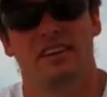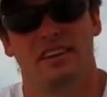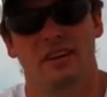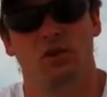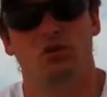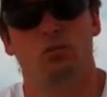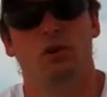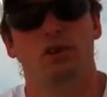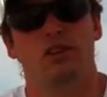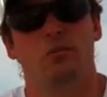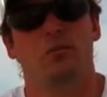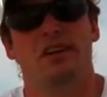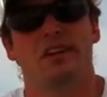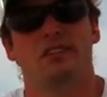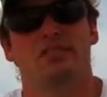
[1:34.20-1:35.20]
that was probably the
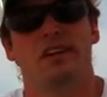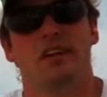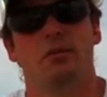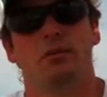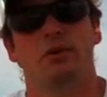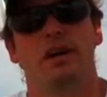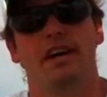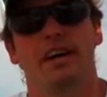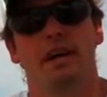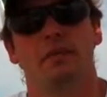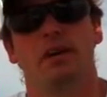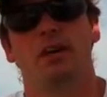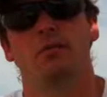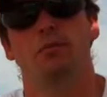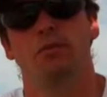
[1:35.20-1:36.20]
biggest help. I had
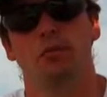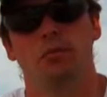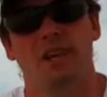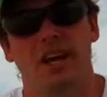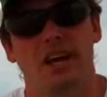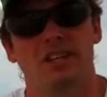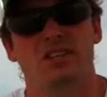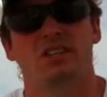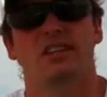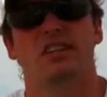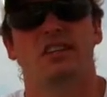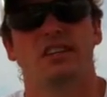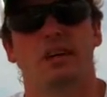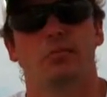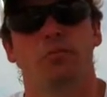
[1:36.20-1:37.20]
help from Nash
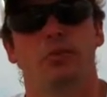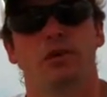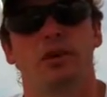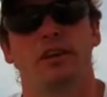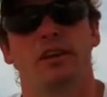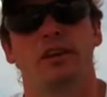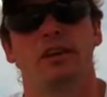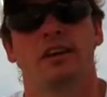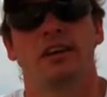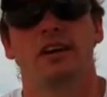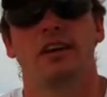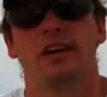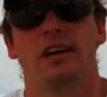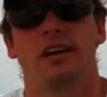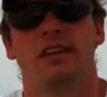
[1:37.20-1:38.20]
at that point.
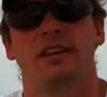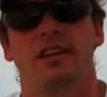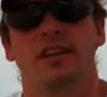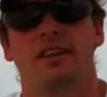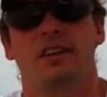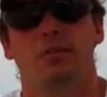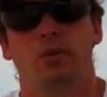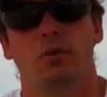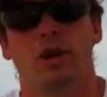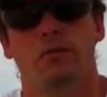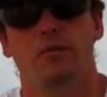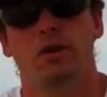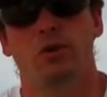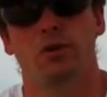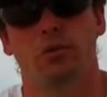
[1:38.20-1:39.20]
They
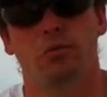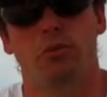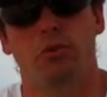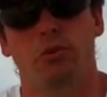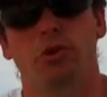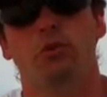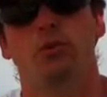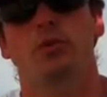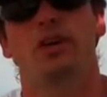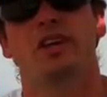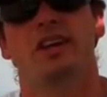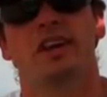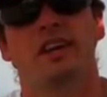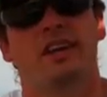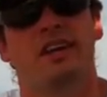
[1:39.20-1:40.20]
provided me with a board. We
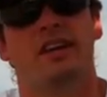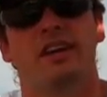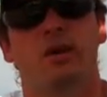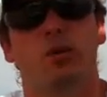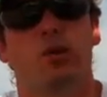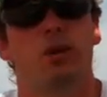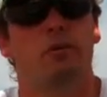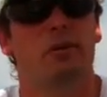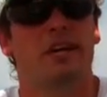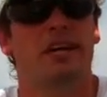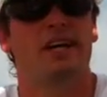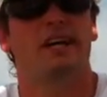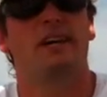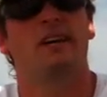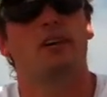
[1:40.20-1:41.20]
had a Quick
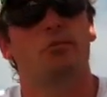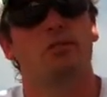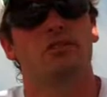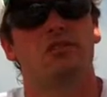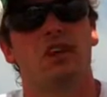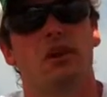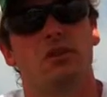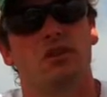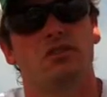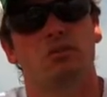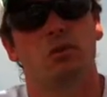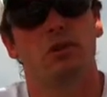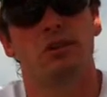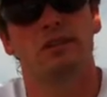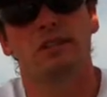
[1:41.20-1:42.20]
Blade help us out as
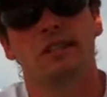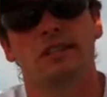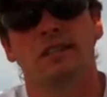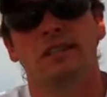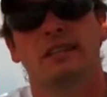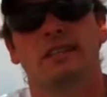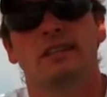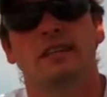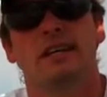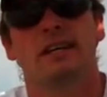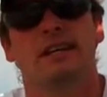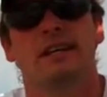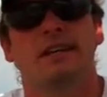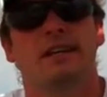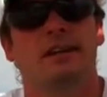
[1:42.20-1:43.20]
well.
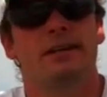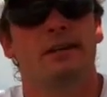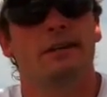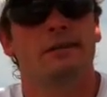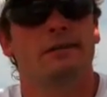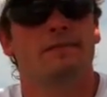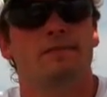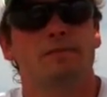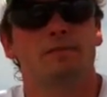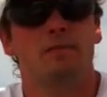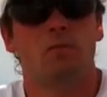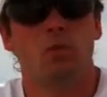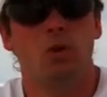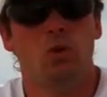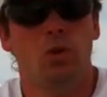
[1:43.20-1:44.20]
And
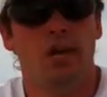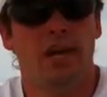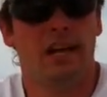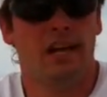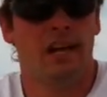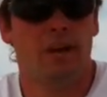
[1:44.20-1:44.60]
we had a